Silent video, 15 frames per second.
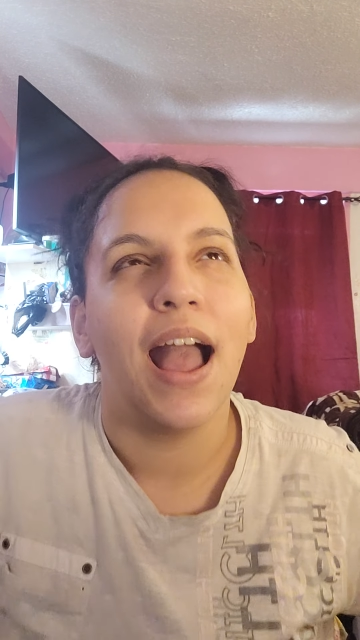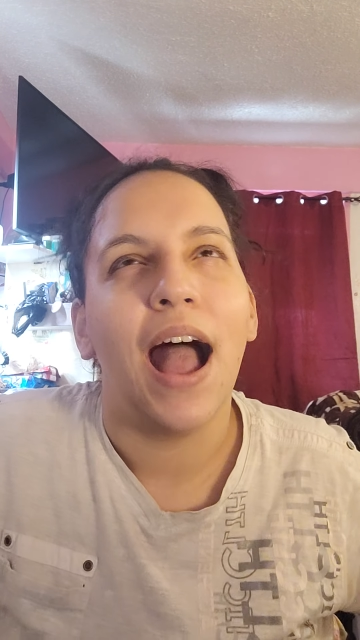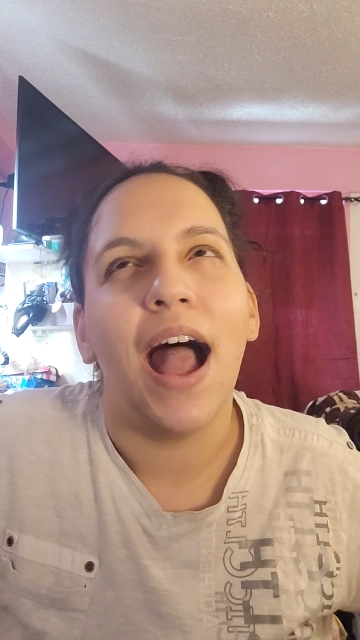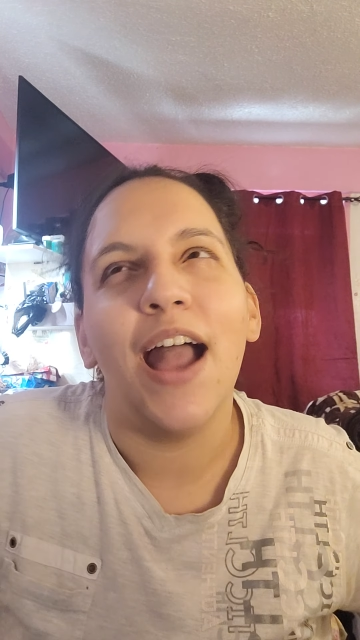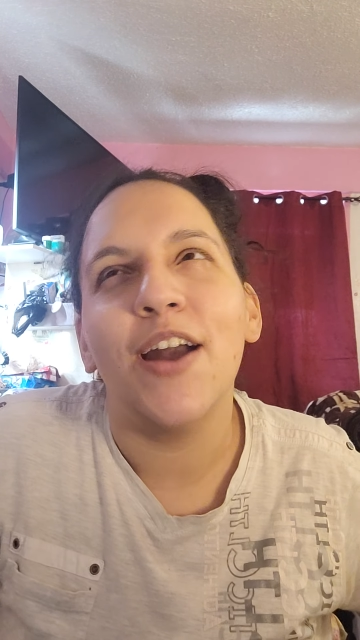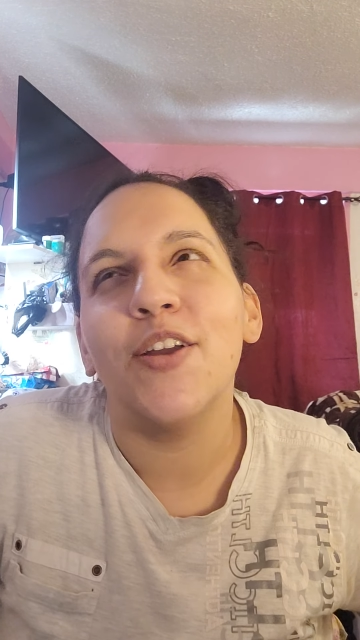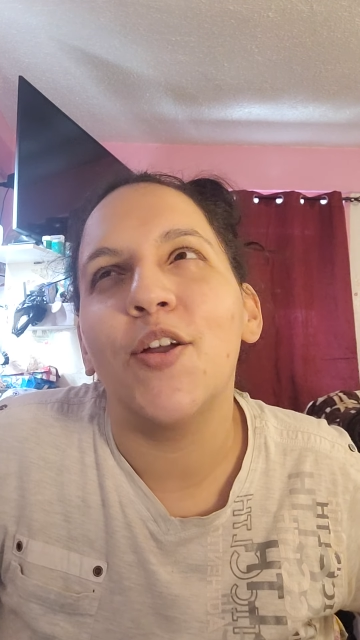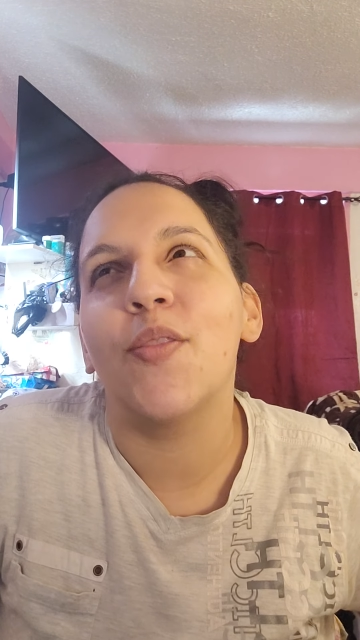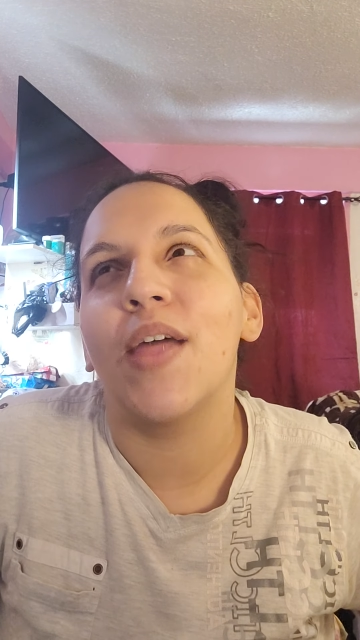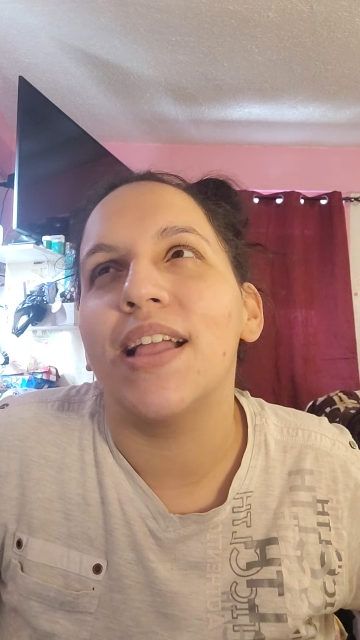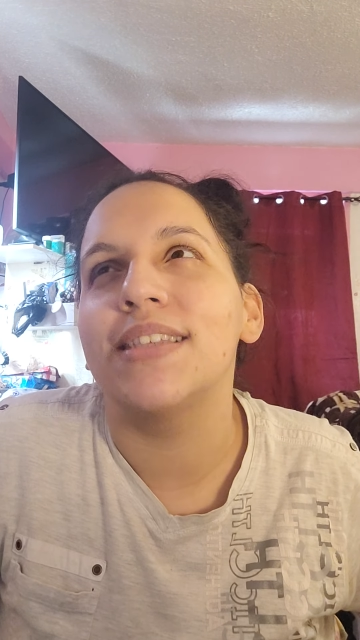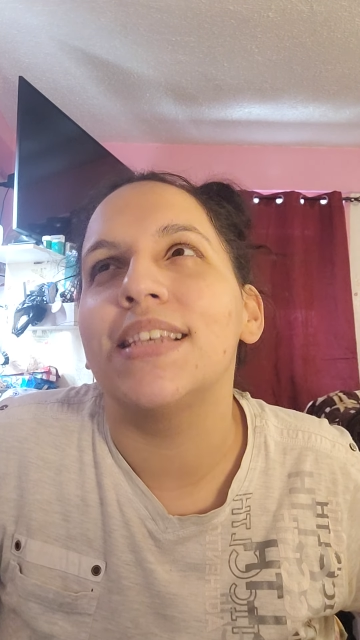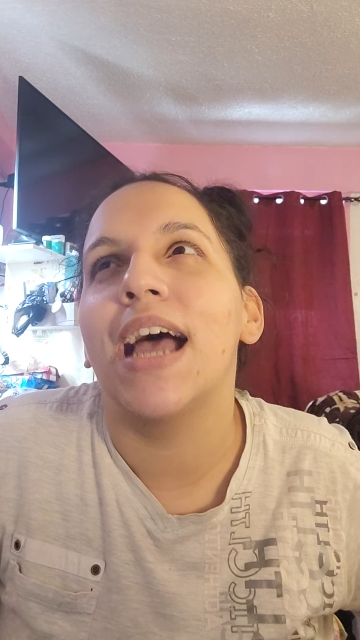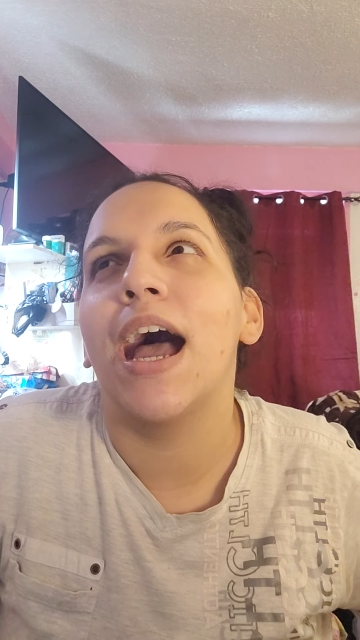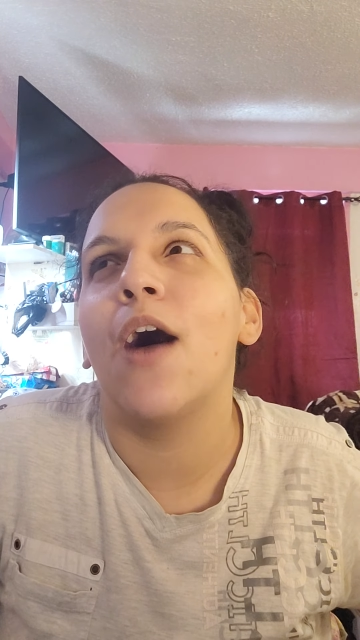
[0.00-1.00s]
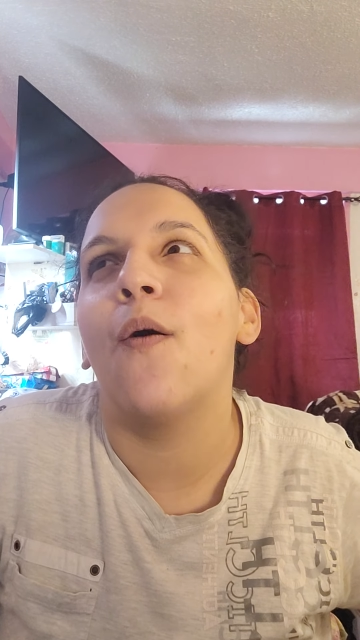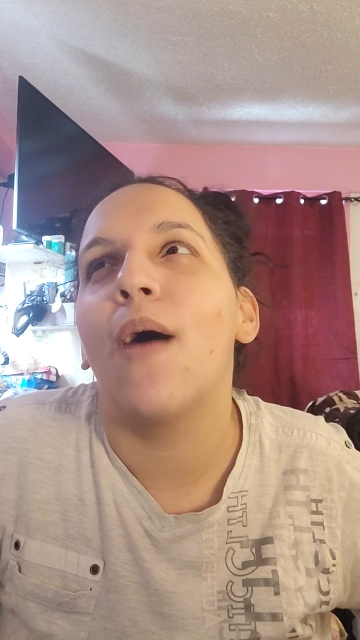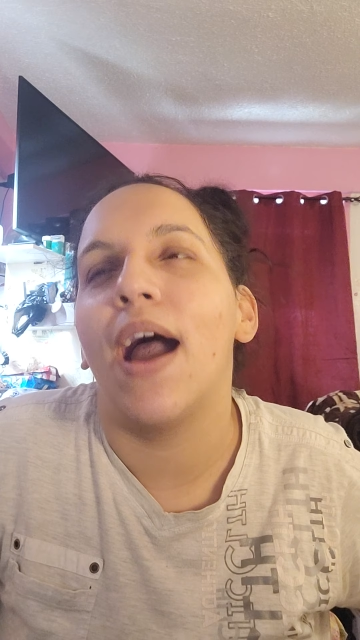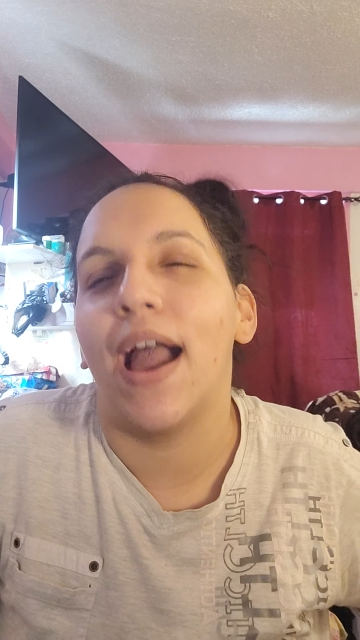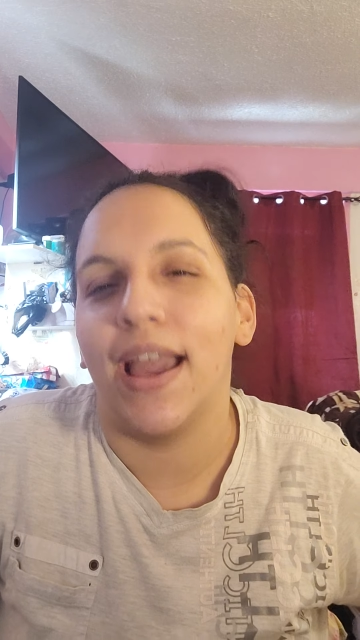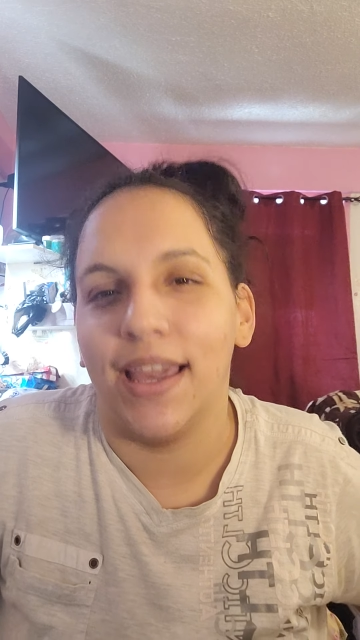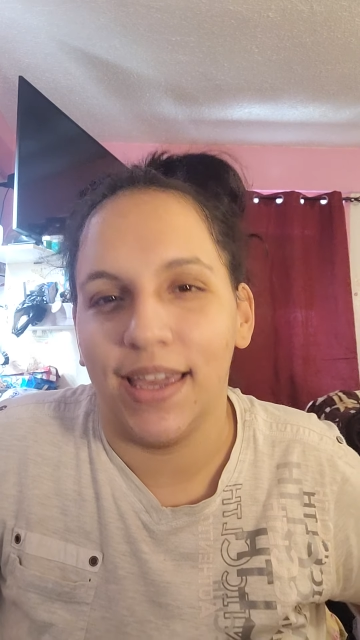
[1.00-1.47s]
I don't know, that's how
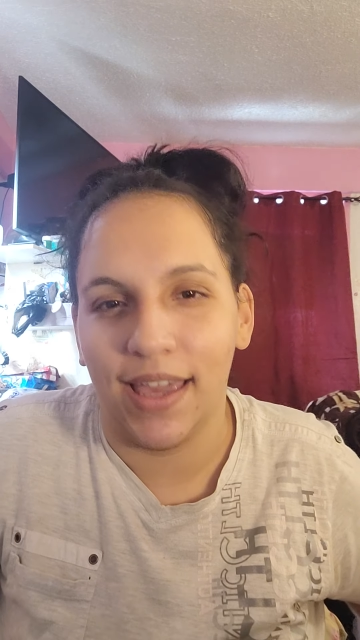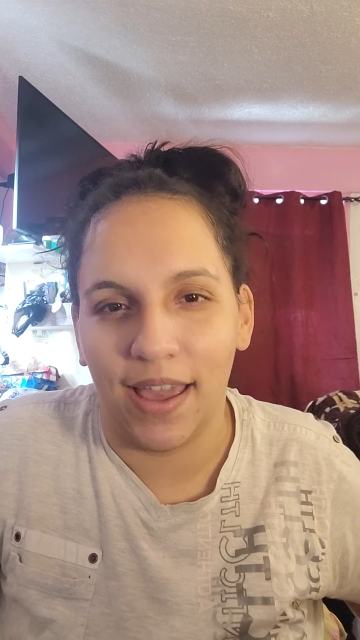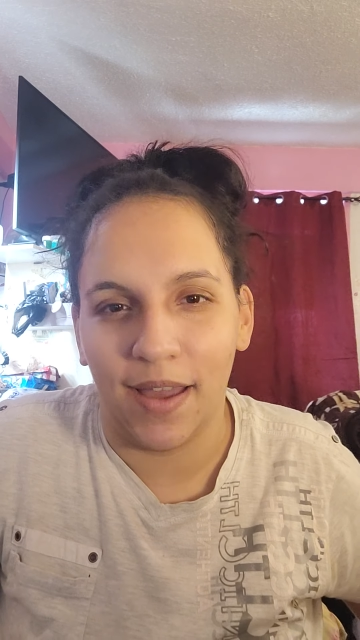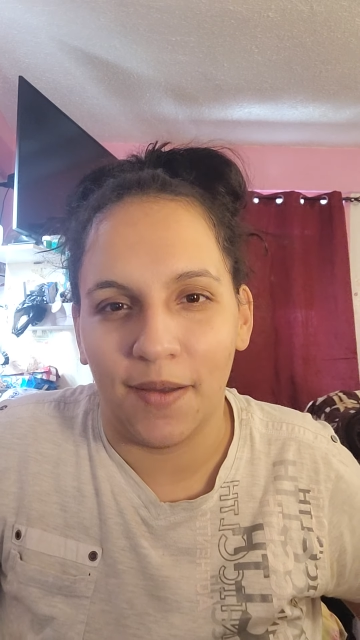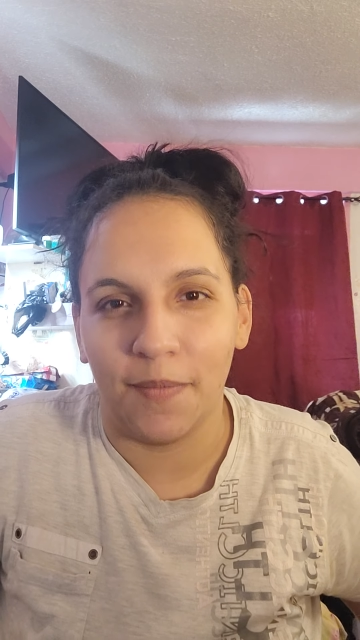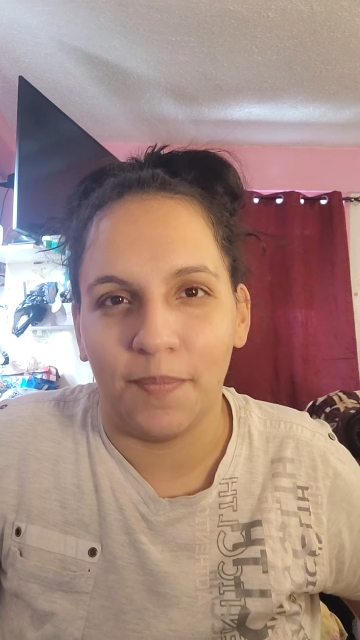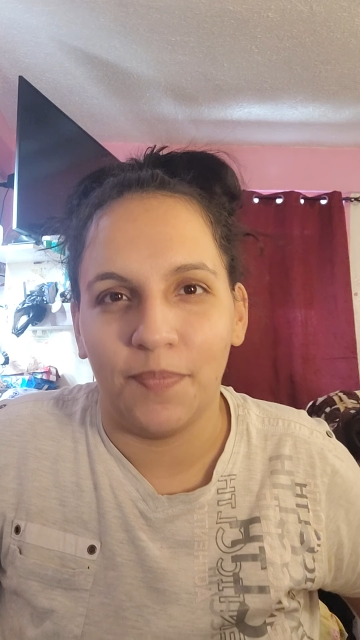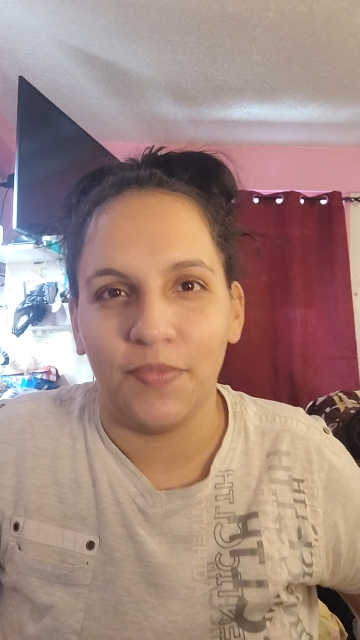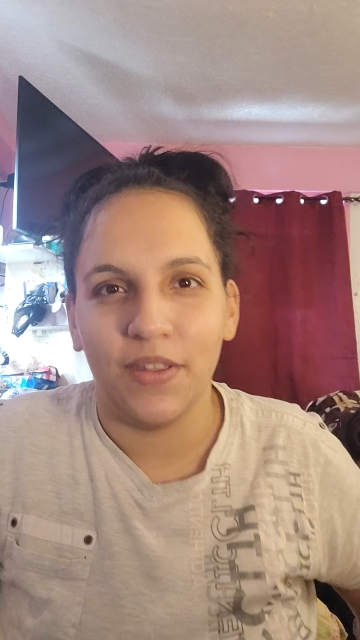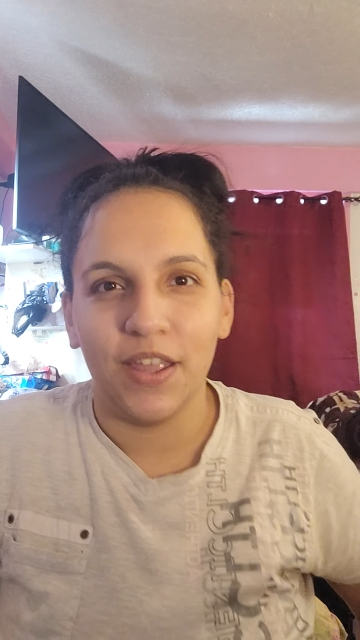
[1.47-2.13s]
I am.